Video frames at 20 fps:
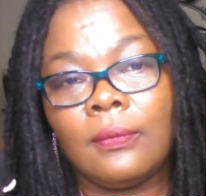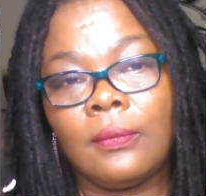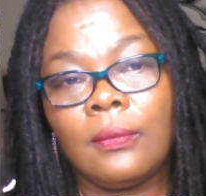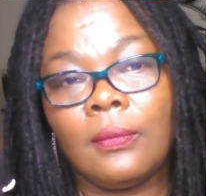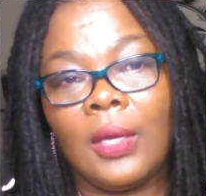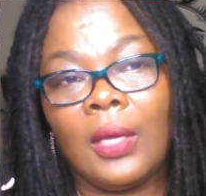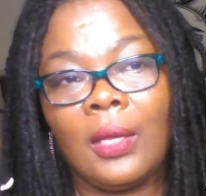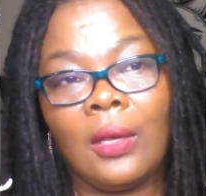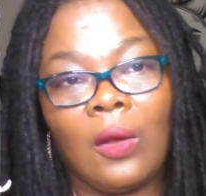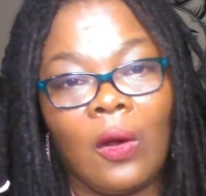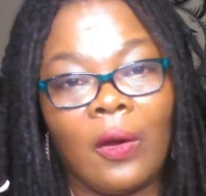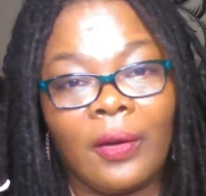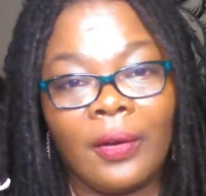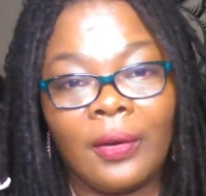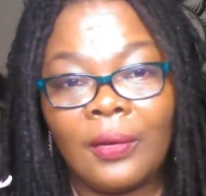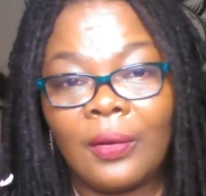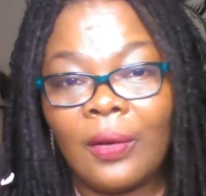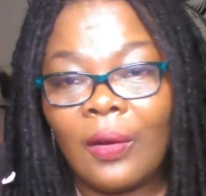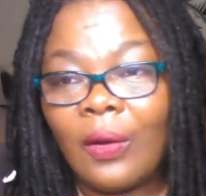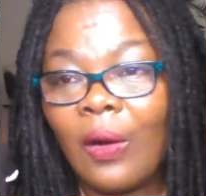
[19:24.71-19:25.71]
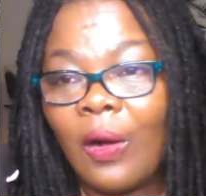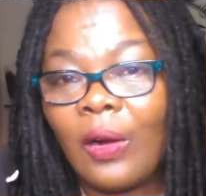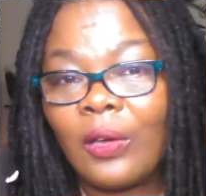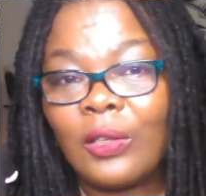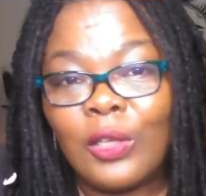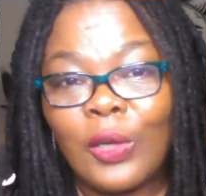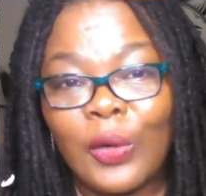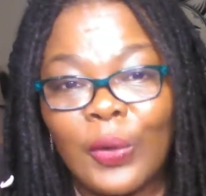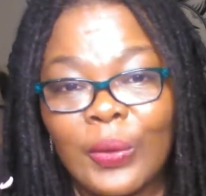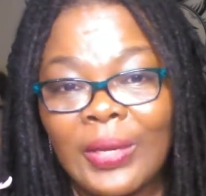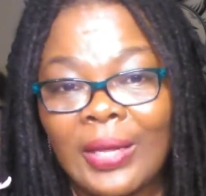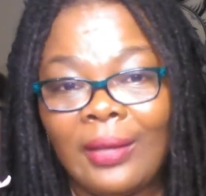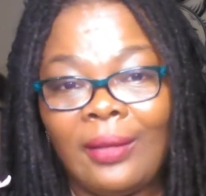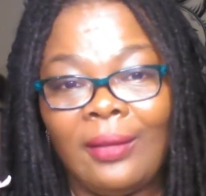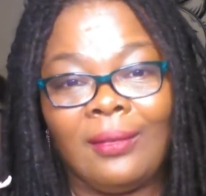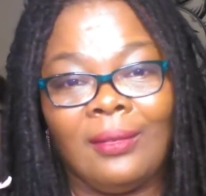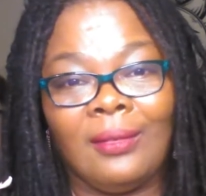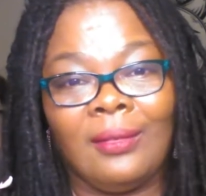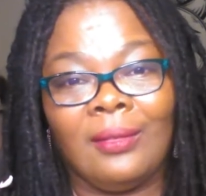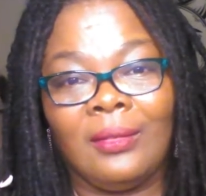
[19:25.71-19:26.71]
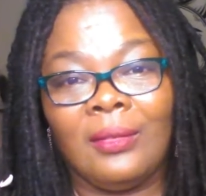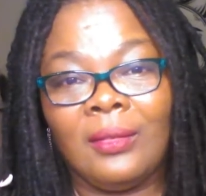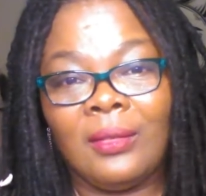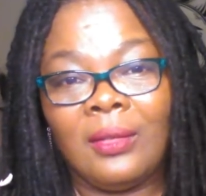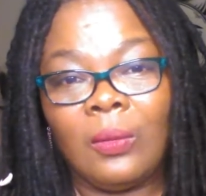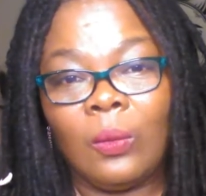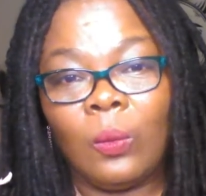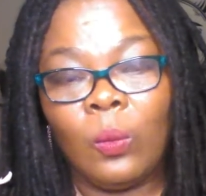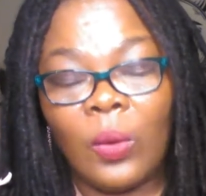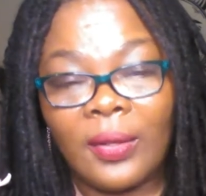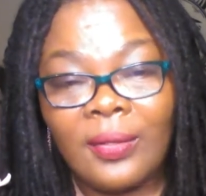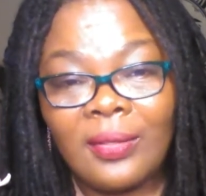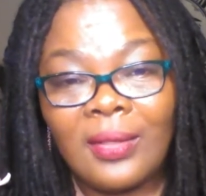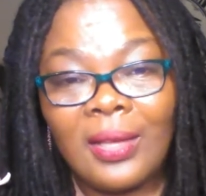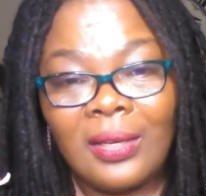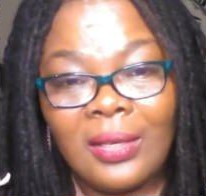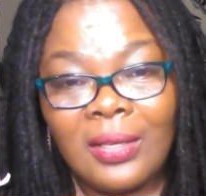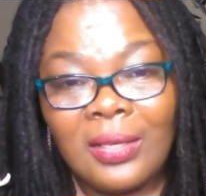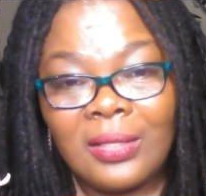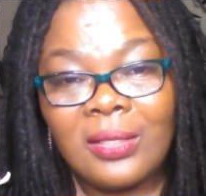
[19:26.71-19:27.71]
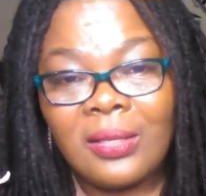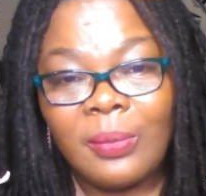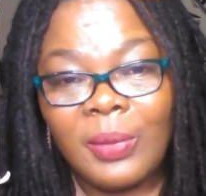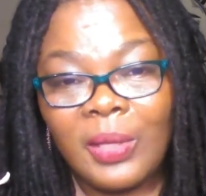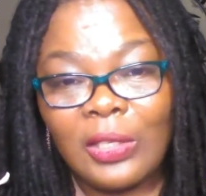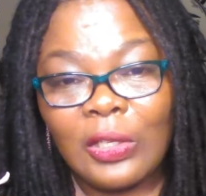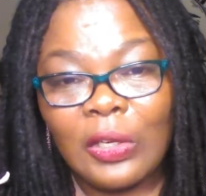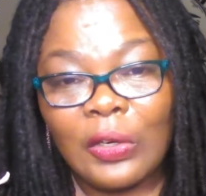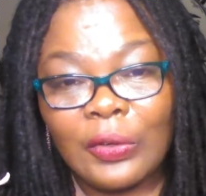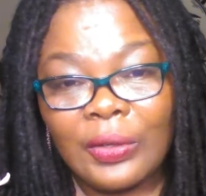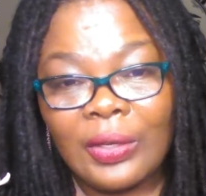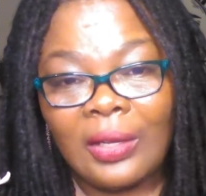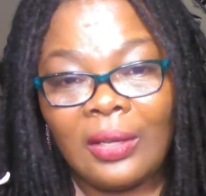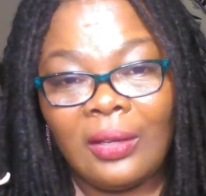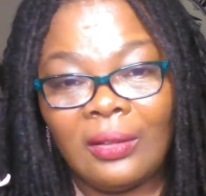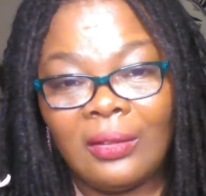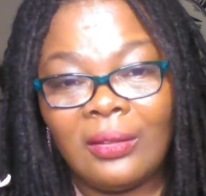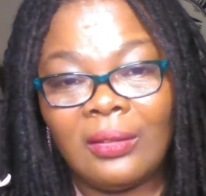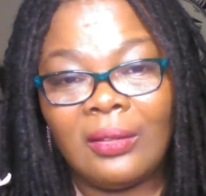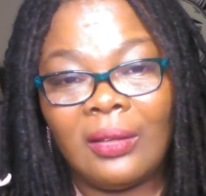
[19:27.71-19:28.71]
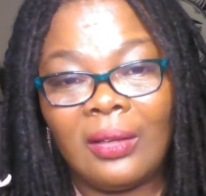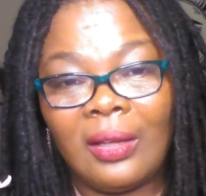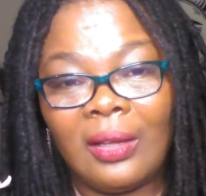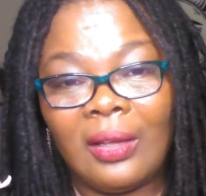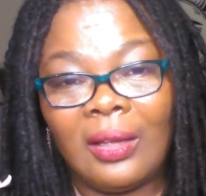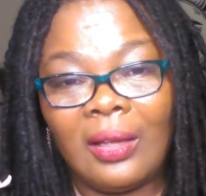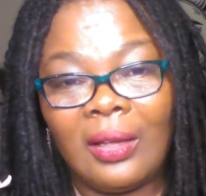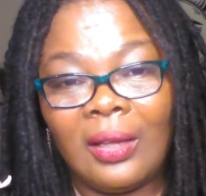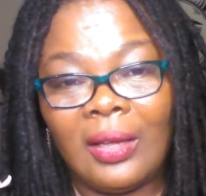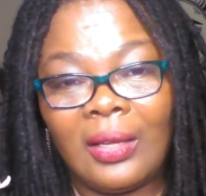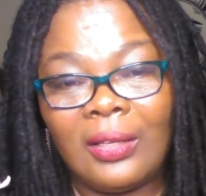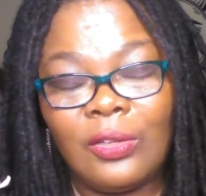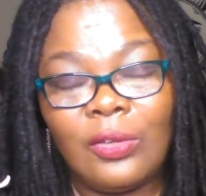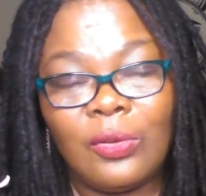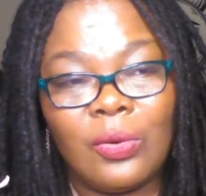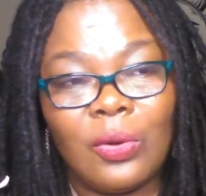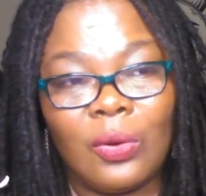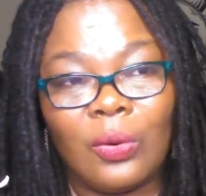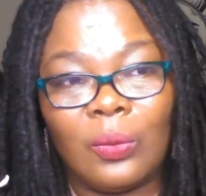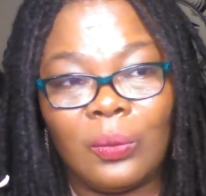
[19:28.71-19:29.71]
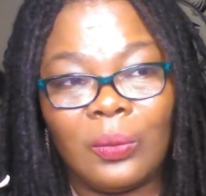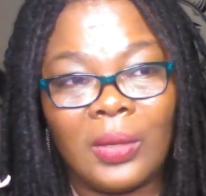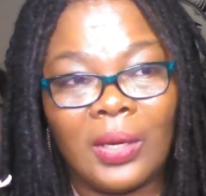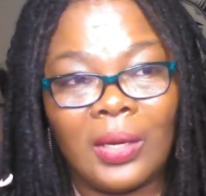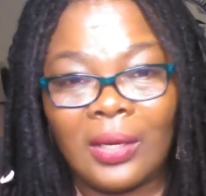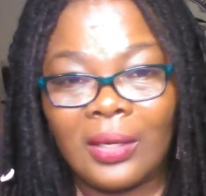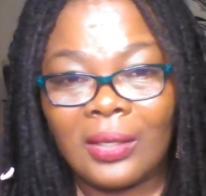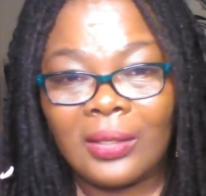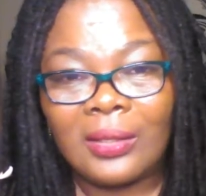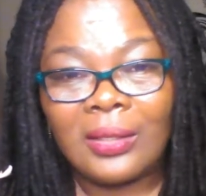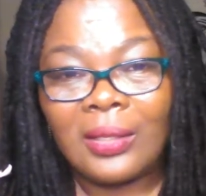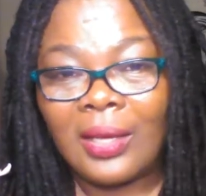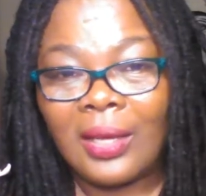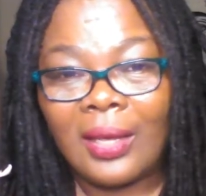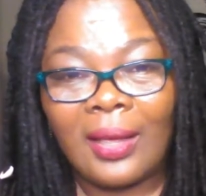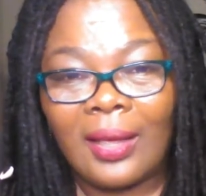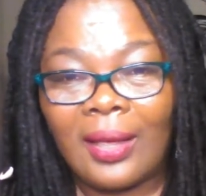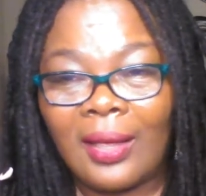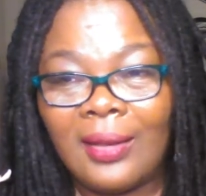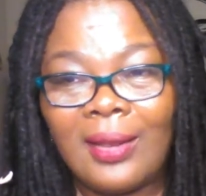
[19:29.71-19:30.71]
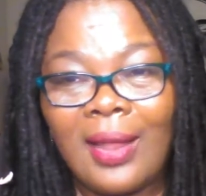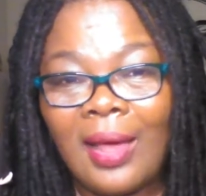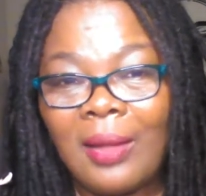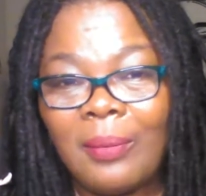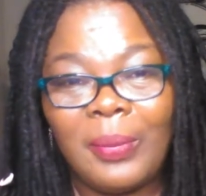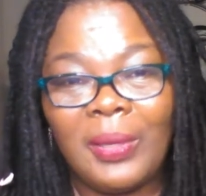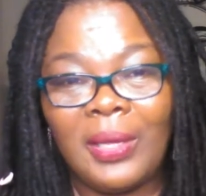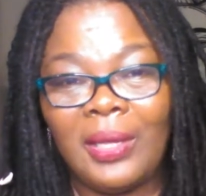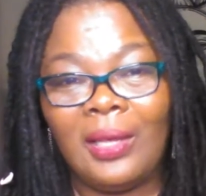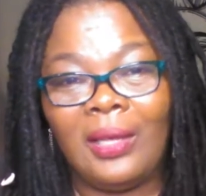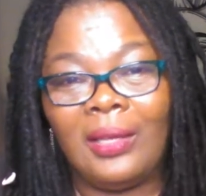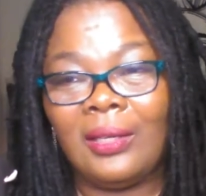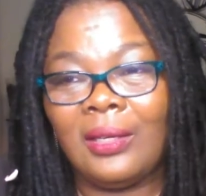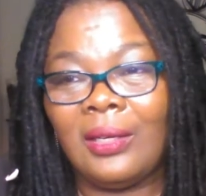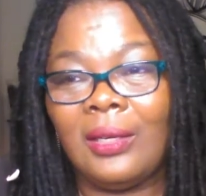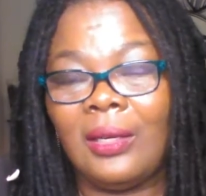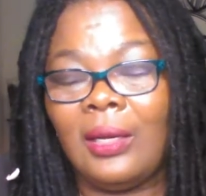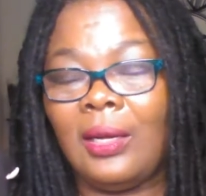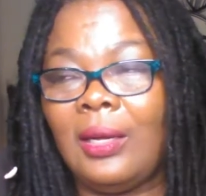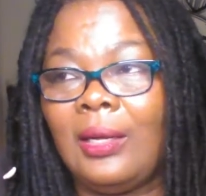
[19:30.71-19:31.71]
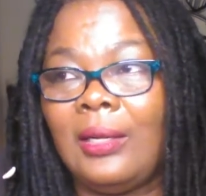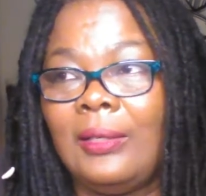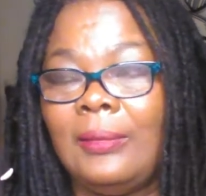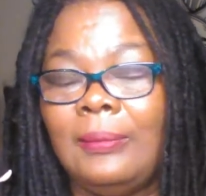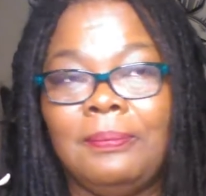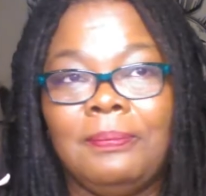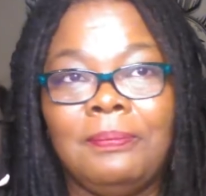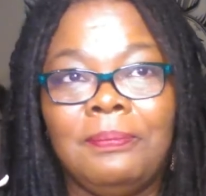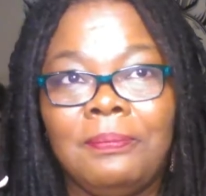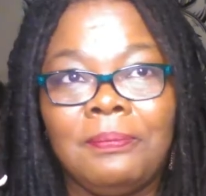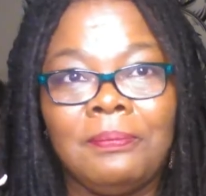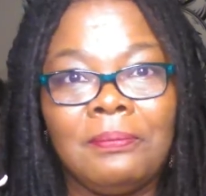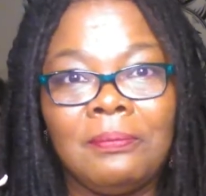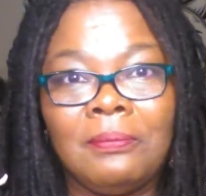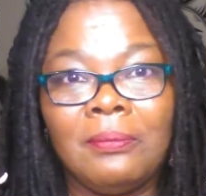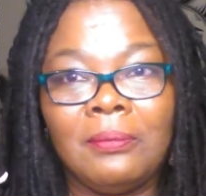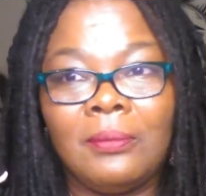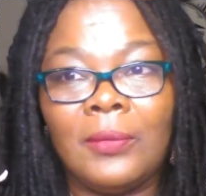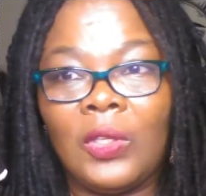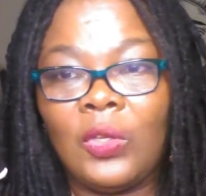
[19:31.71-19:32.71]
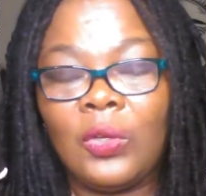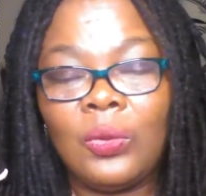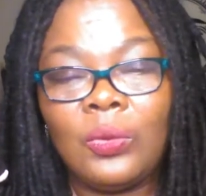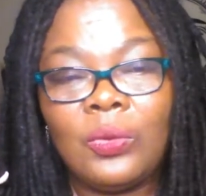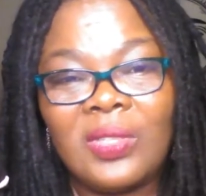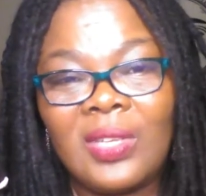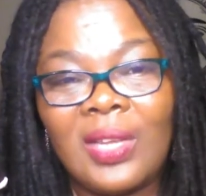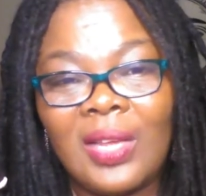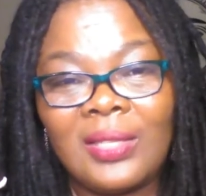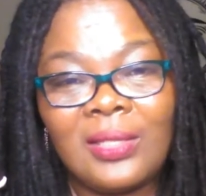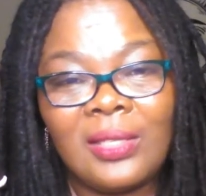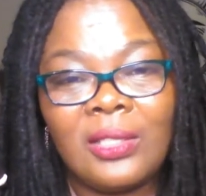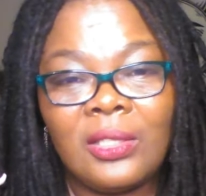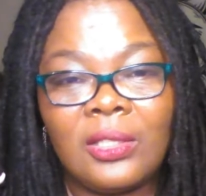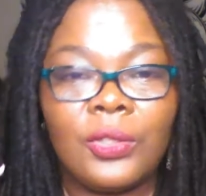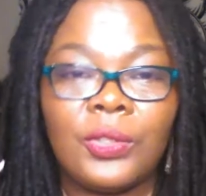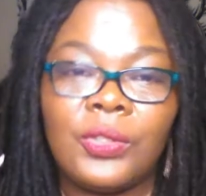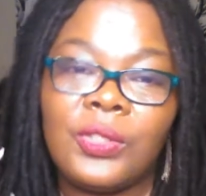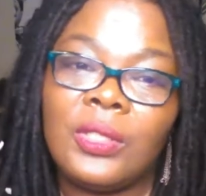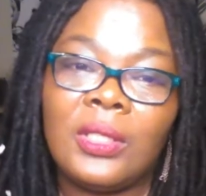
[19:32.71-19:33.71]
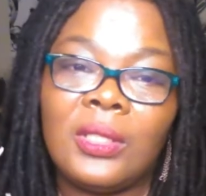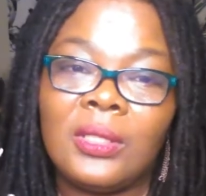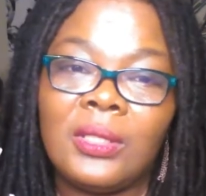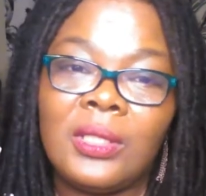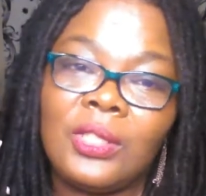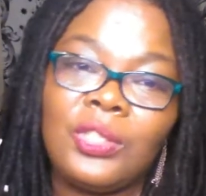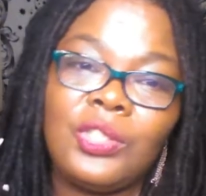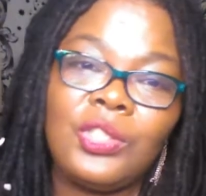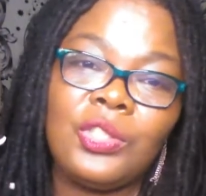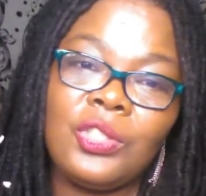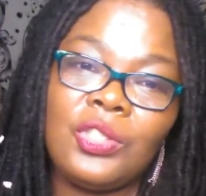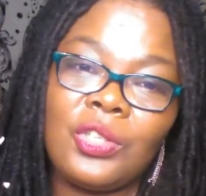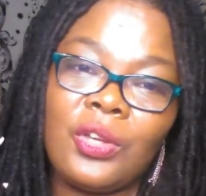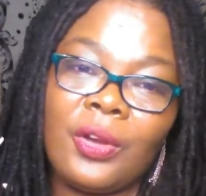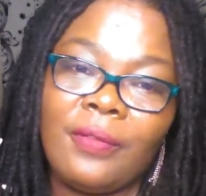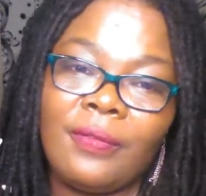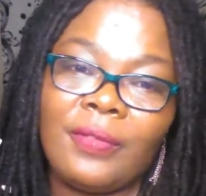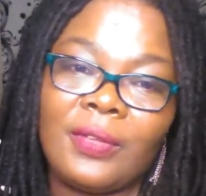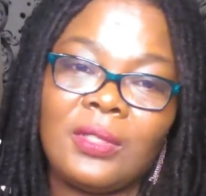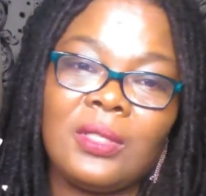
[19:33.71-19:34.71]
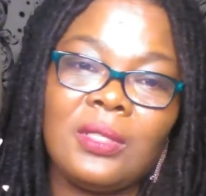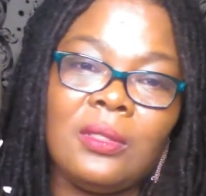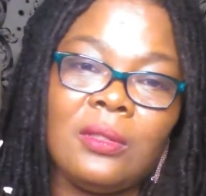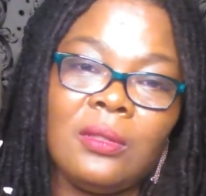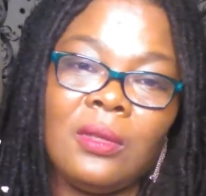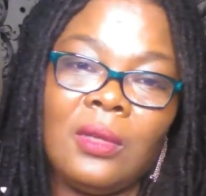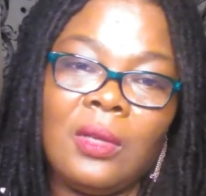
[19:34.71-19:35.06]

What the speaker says: and are learning what they need to be learning, and and not being used as indentured servants.